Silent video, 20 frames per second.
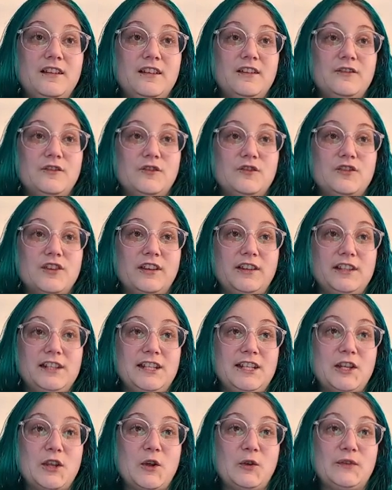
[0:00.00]
Jelly
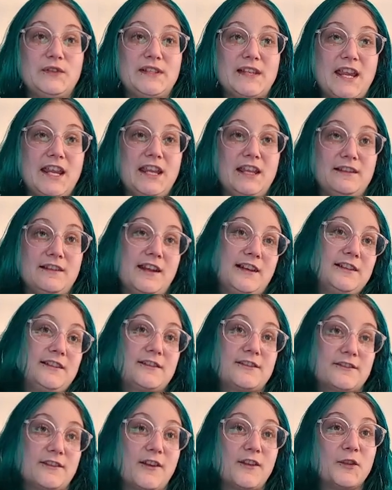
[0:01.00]
Neo saying that
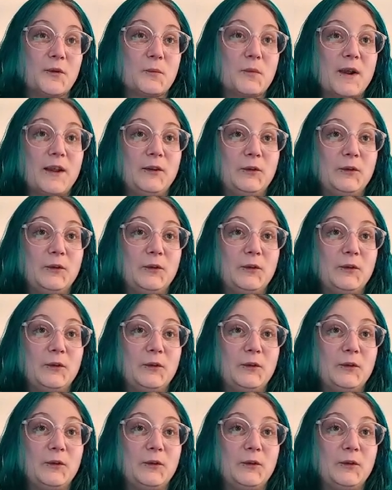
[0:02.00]
it's not in the prize